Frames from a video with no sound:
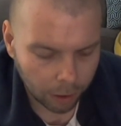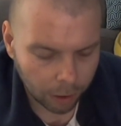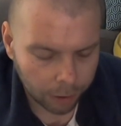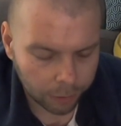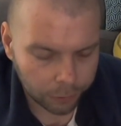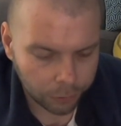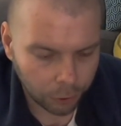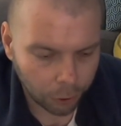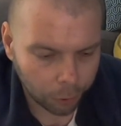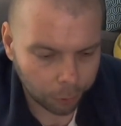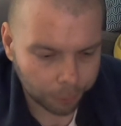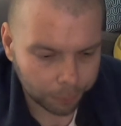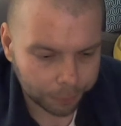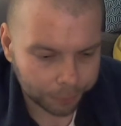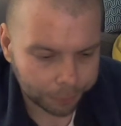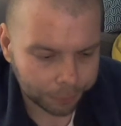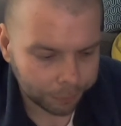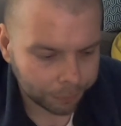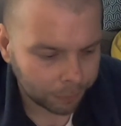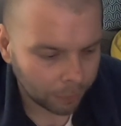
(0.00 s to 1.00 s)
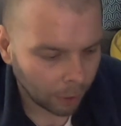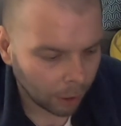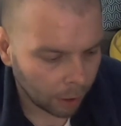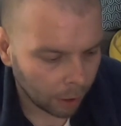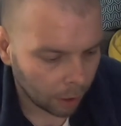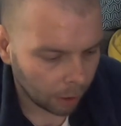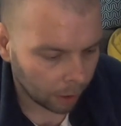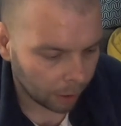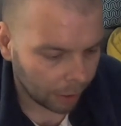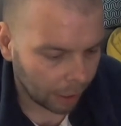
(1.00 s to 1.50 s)
So
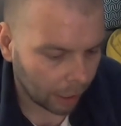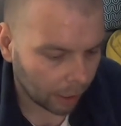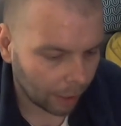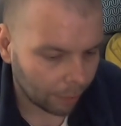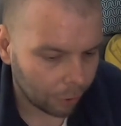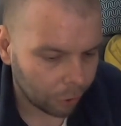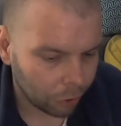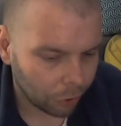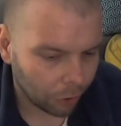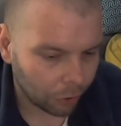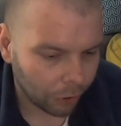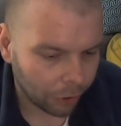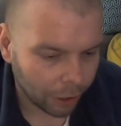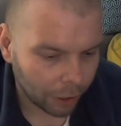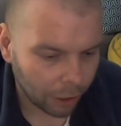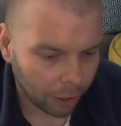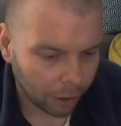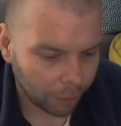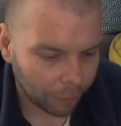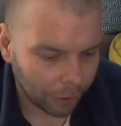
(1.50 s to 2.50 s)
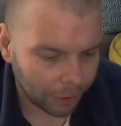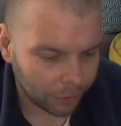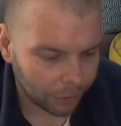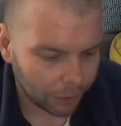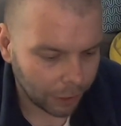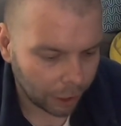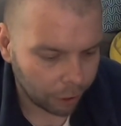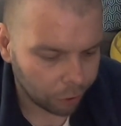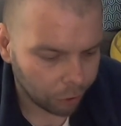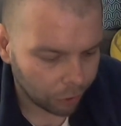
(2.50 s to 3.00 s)
yeah, let me show you the
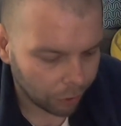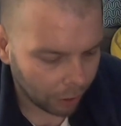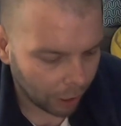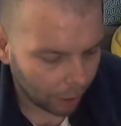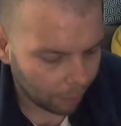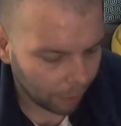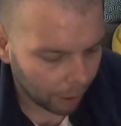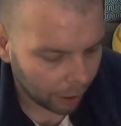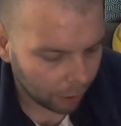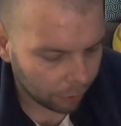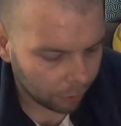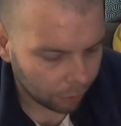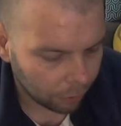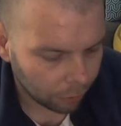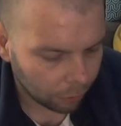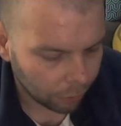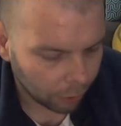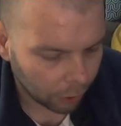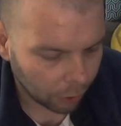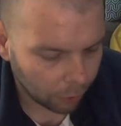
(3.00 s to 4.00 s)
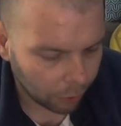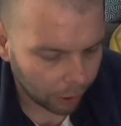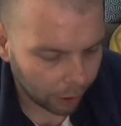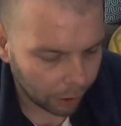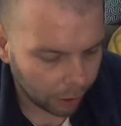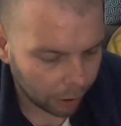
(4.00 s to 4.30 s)
presentation that I made real quick